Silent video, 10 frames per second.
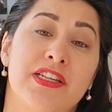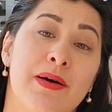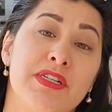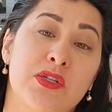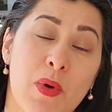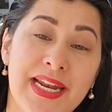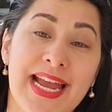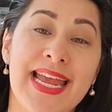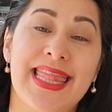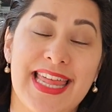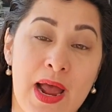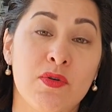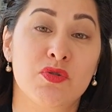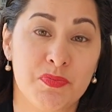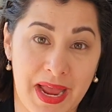That was
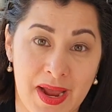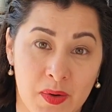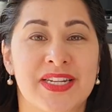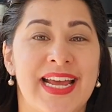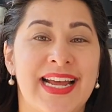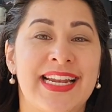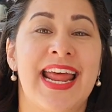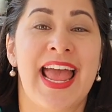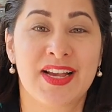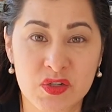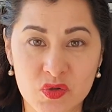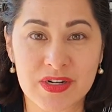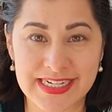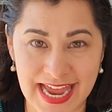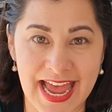£28,000 I had in extra
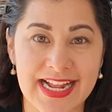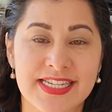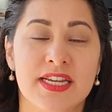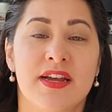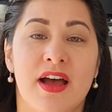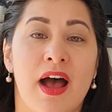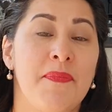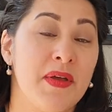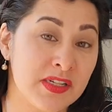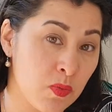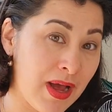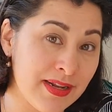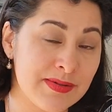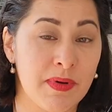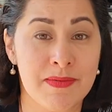debt as well
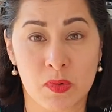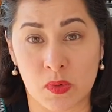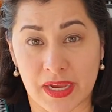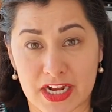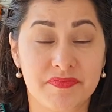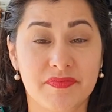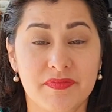as my mortgage.